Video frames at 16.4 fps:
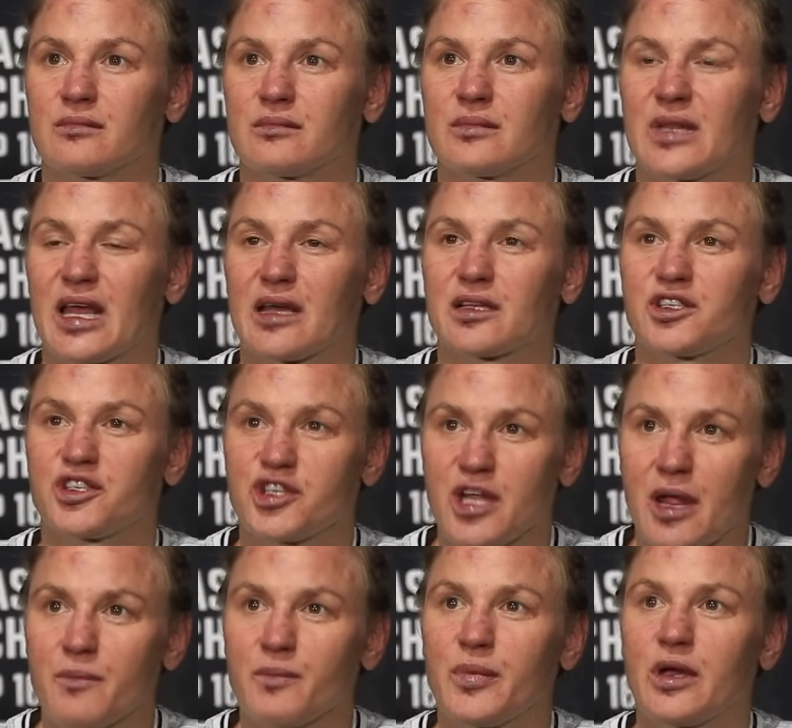like
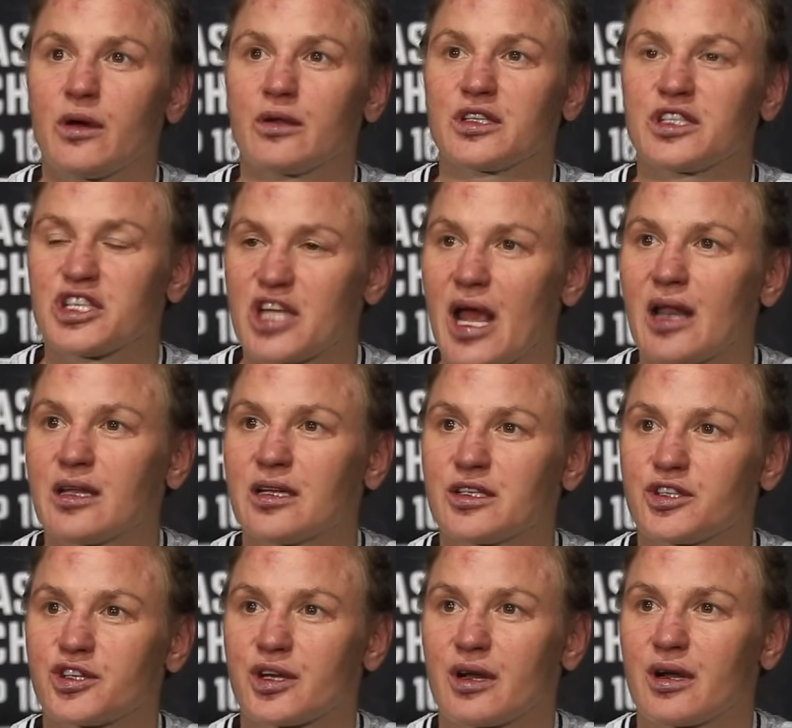champion,
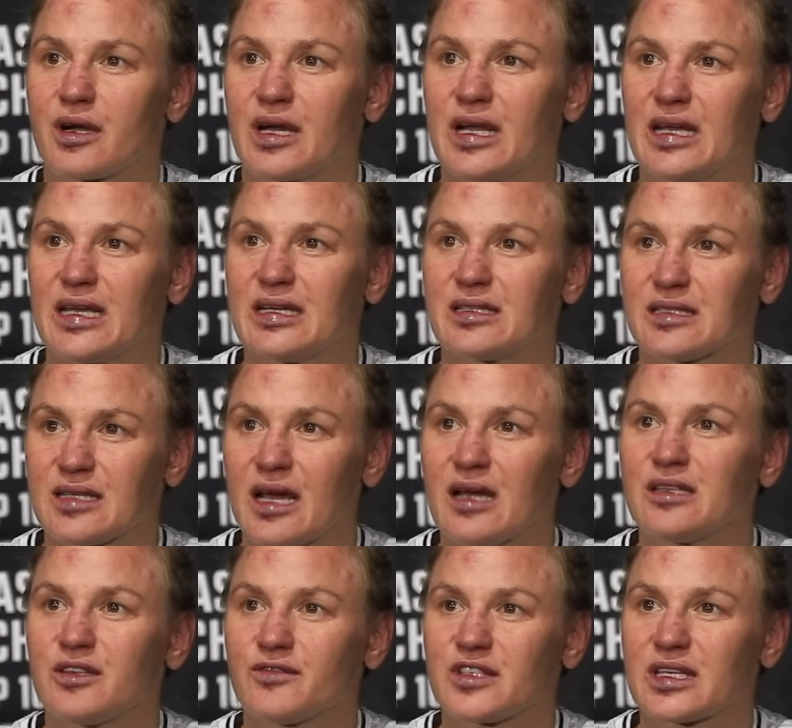challenger,
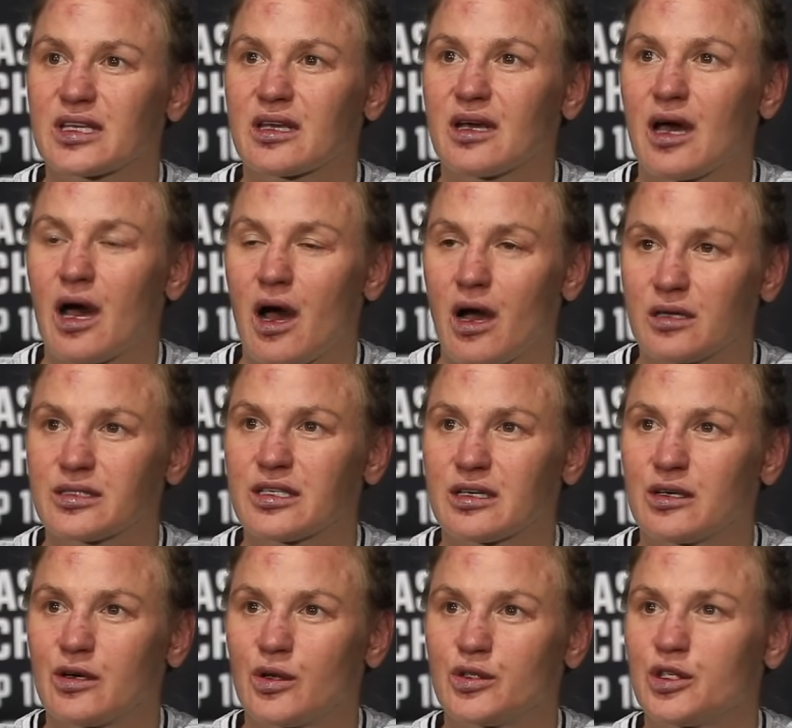inside of the
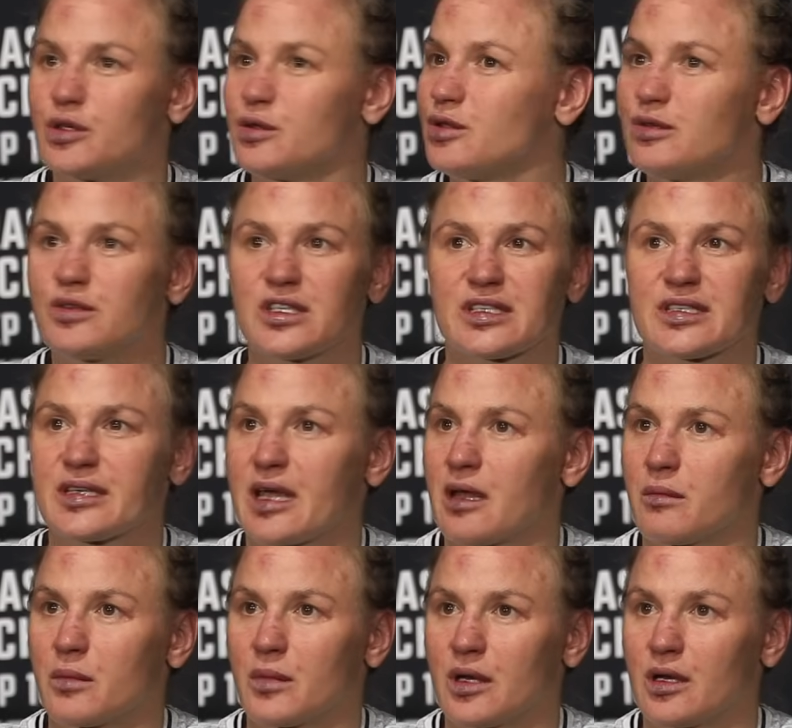octagon, you do the
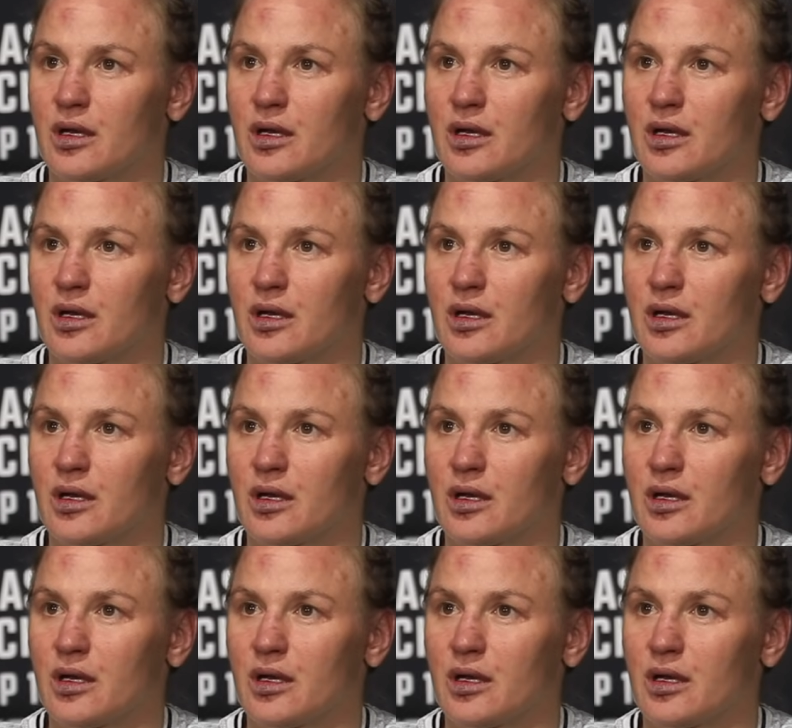same.